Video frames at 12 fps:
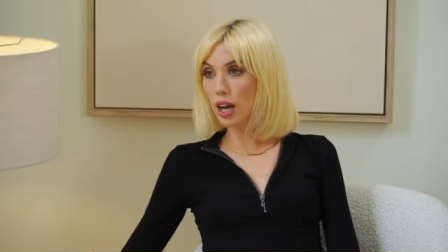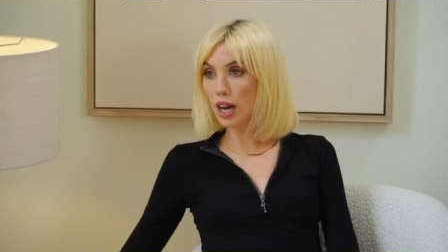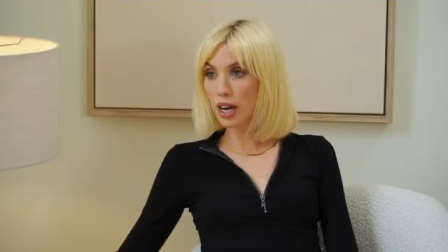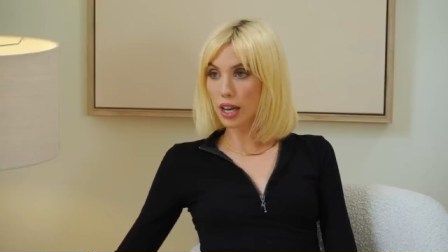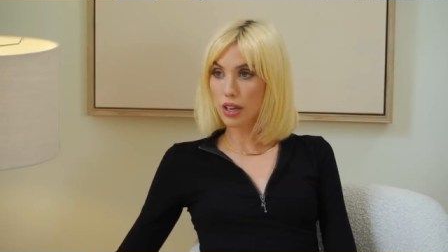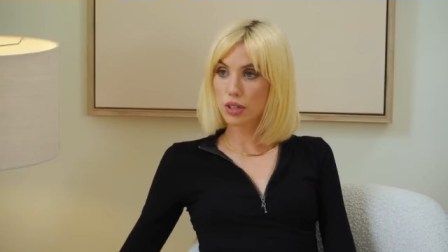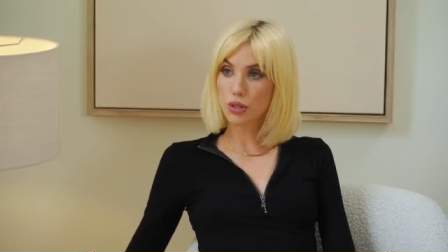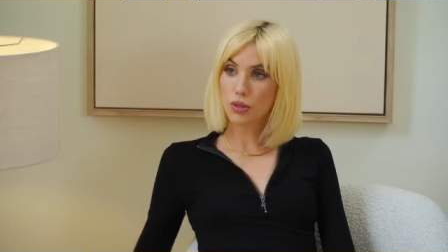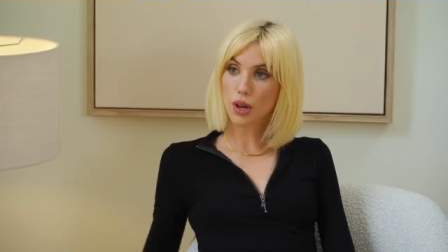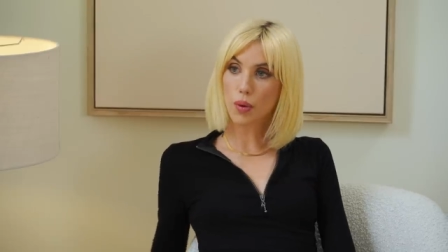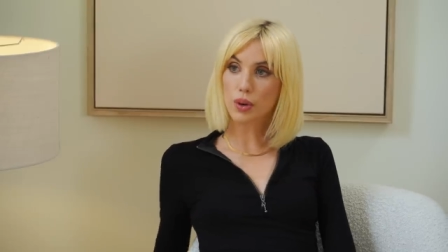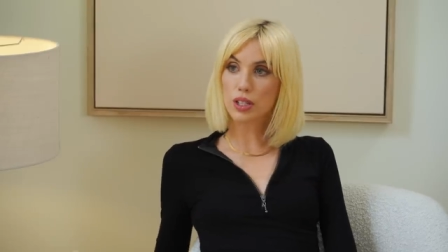on it, because you
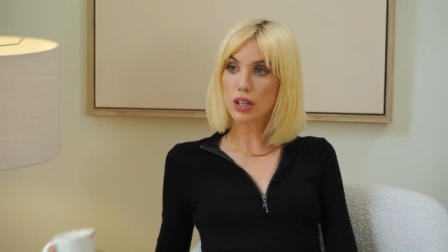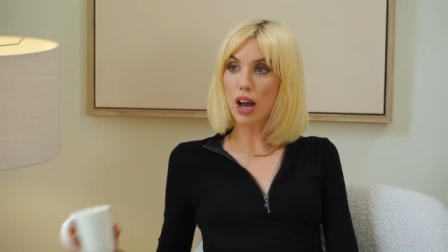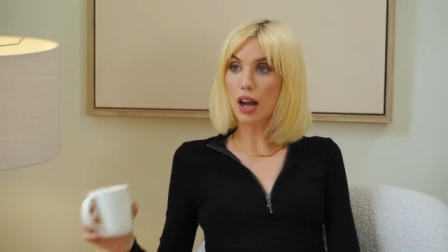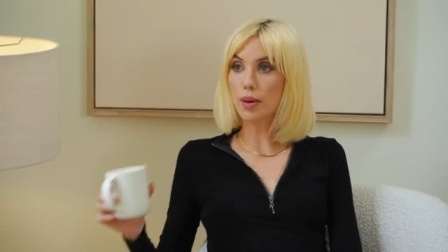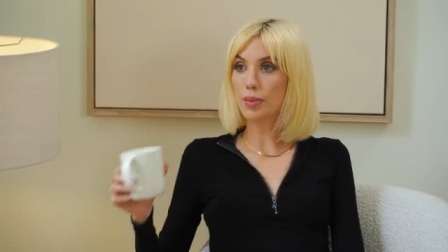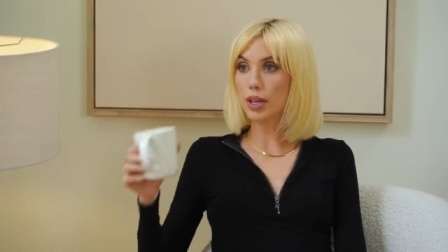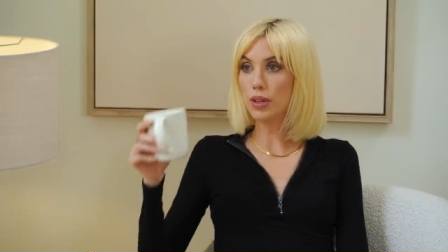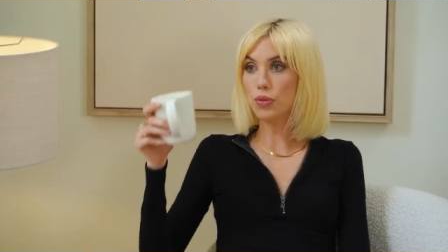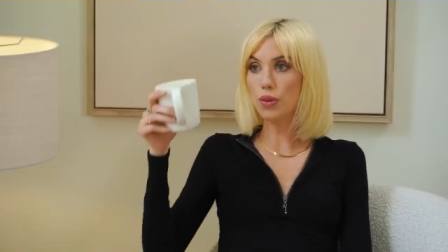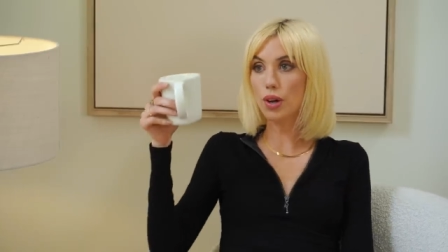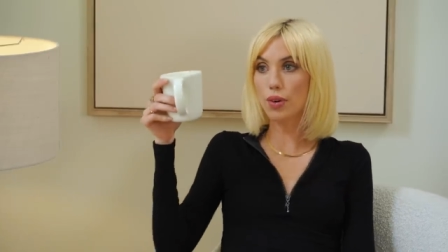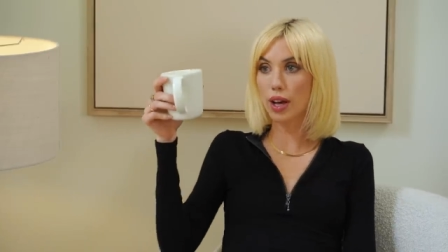know what's up, and you
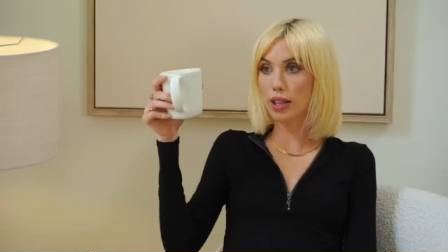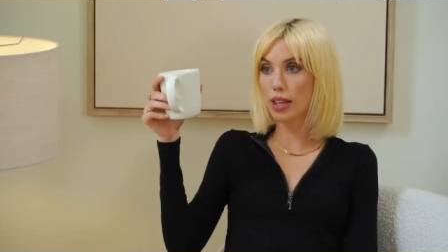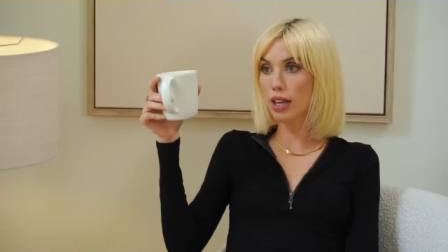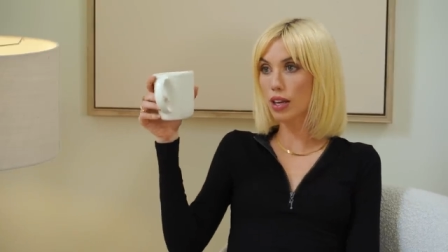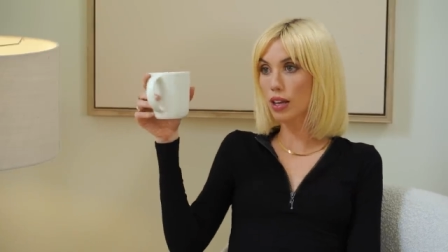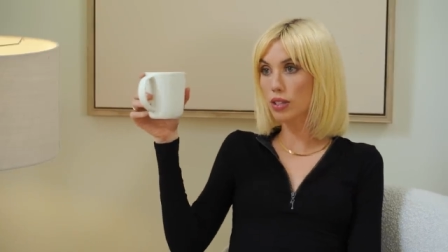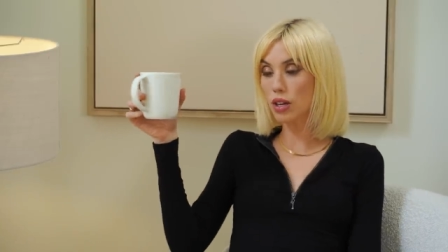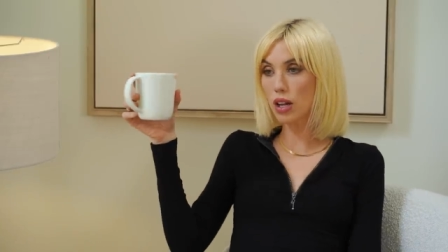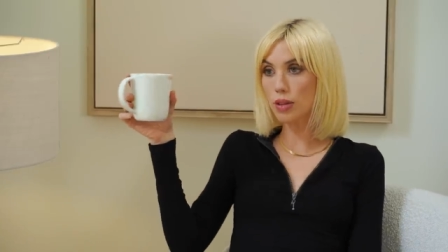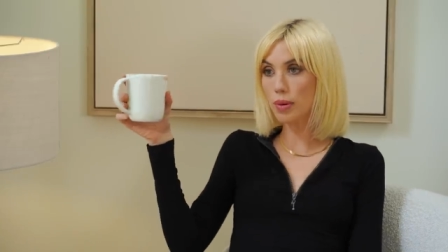know athletic. It's all